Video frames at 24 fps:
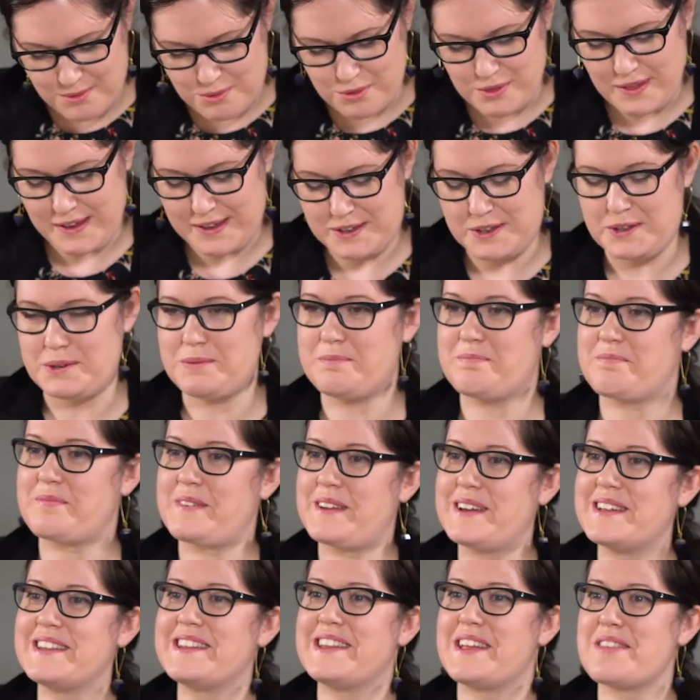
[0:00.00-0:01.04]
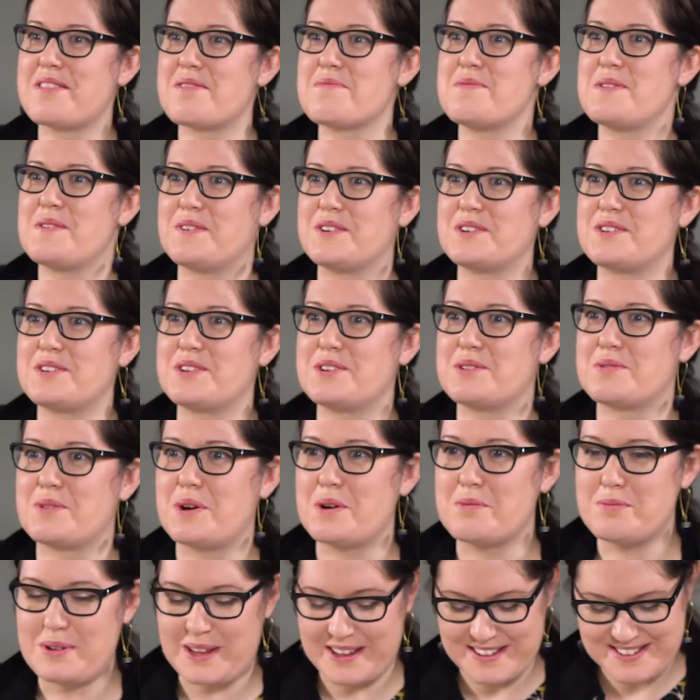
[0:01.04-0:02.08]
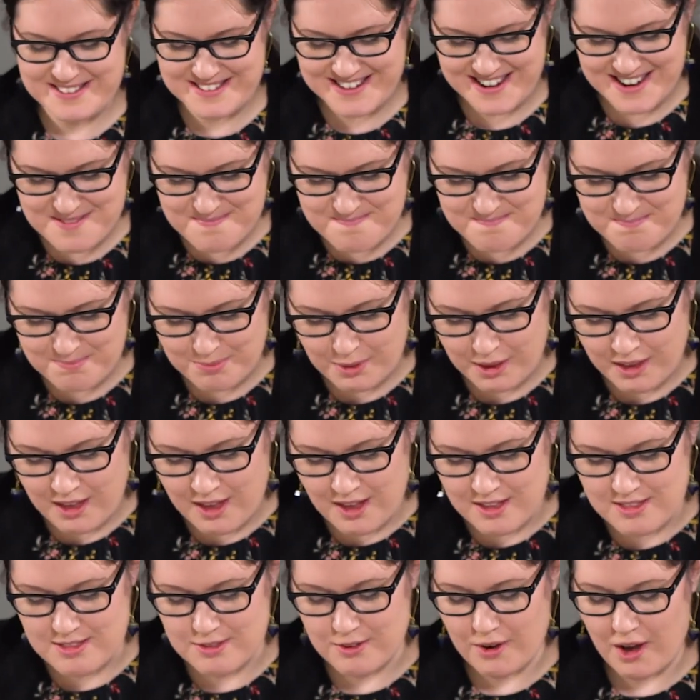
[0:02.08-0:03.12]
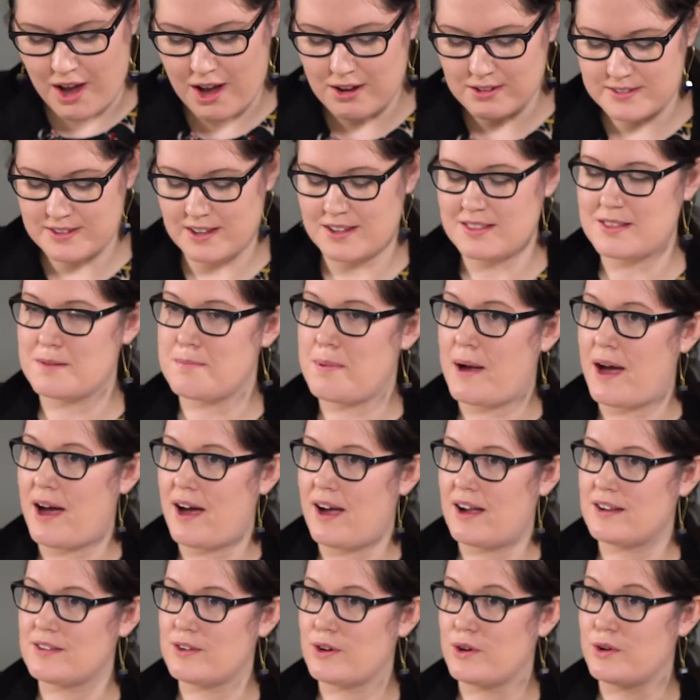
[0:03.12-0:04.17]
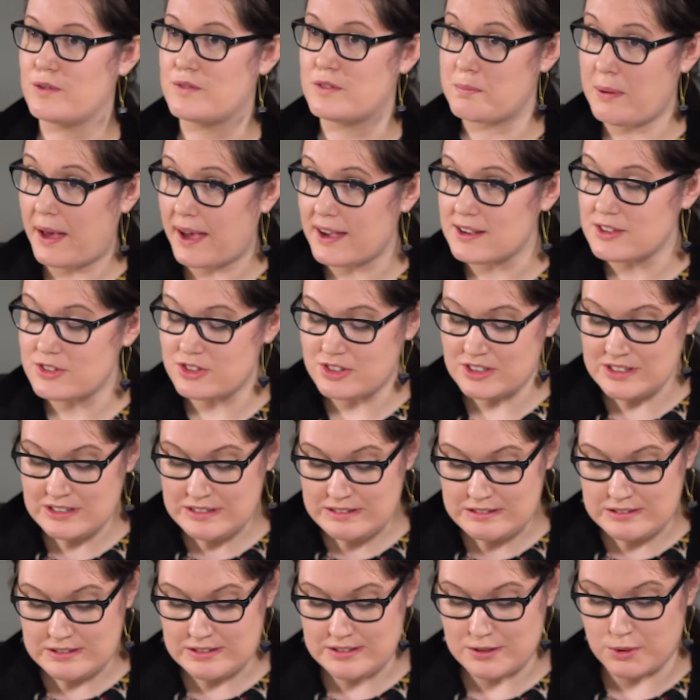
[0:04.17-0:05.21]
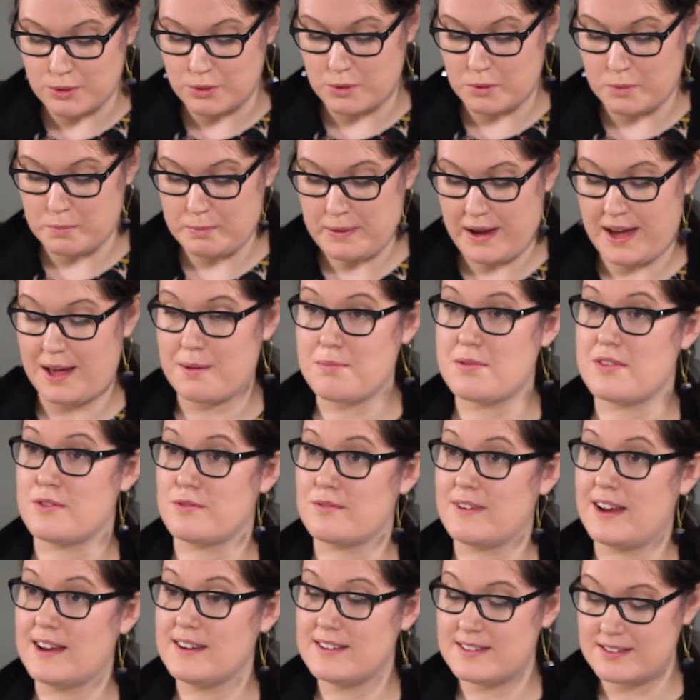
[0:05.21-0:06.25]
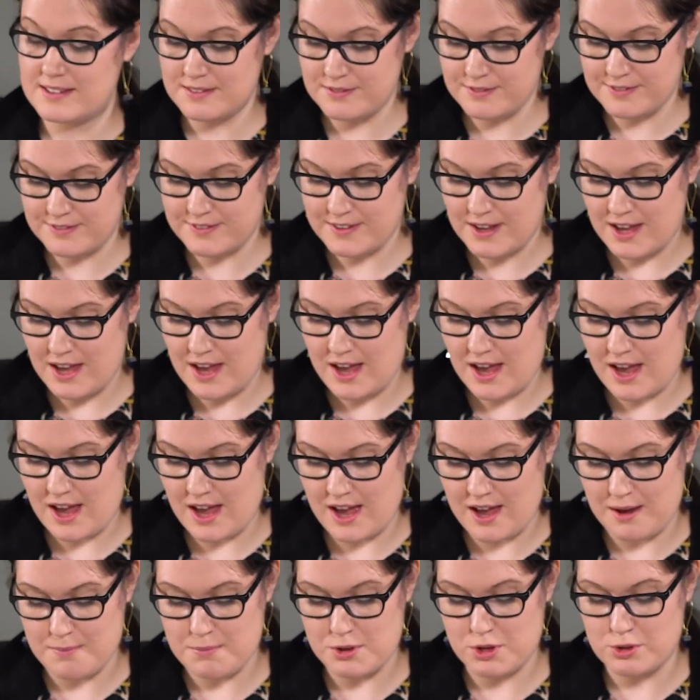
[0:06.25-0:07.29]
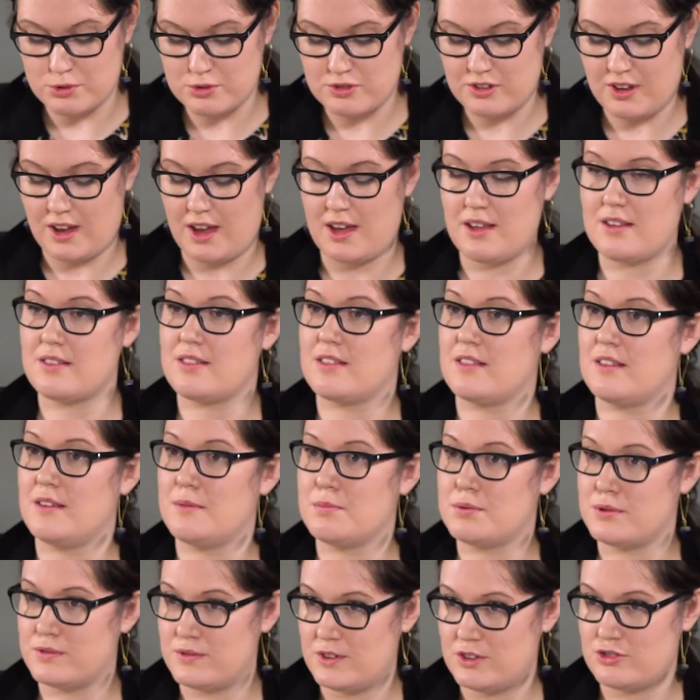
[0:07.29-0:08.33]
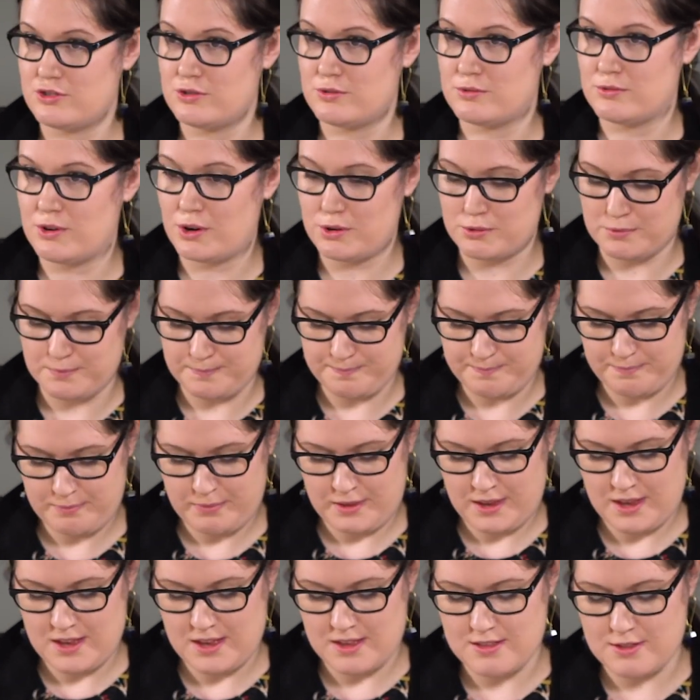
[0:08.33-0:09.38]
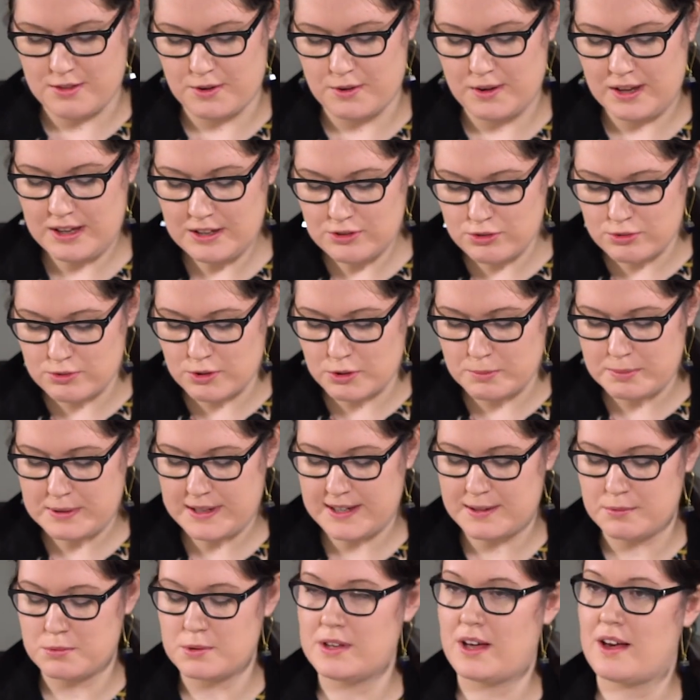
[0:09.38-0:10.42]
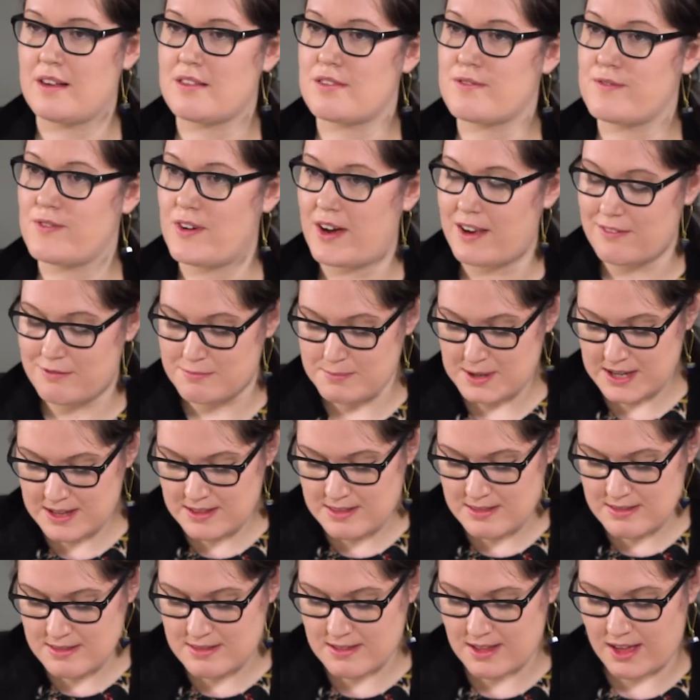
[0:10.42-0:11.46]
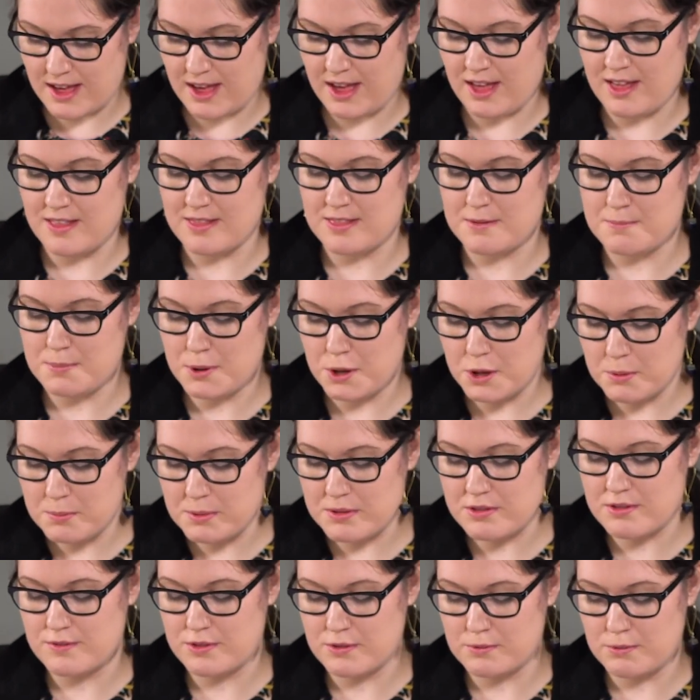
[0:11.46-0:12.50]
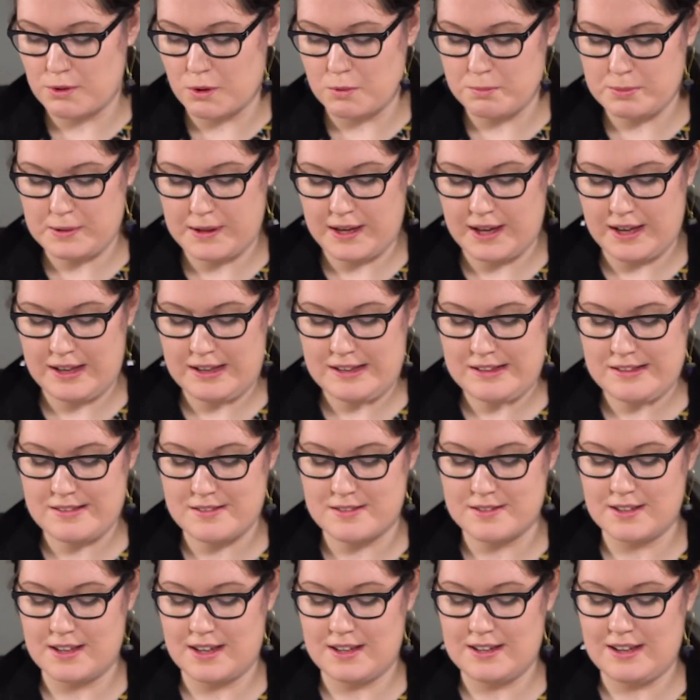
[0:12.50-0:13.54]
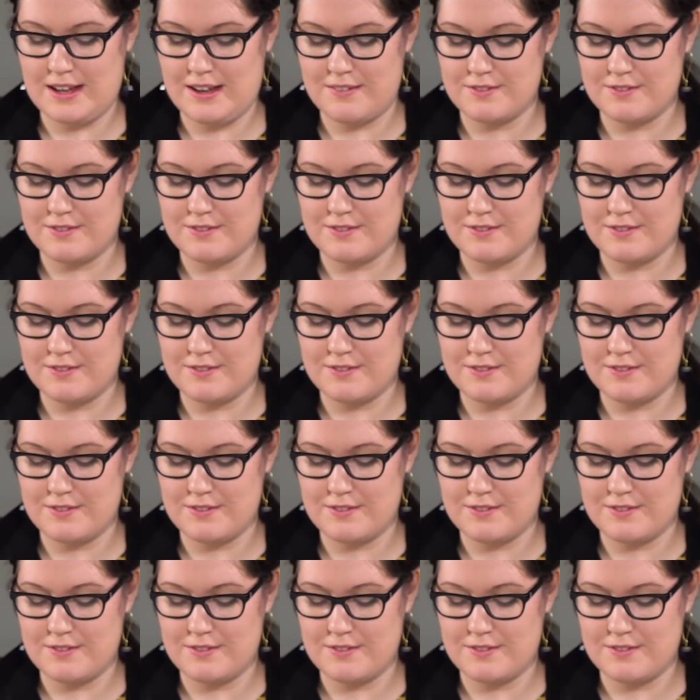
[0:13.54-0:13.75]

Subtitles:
Thank you. Let's move on to the role plays now. So I'll take the part of the patient or perhaps a relative. You'll take the professional role. So each role play will last 5 minutes, and the purpose of the role play is to get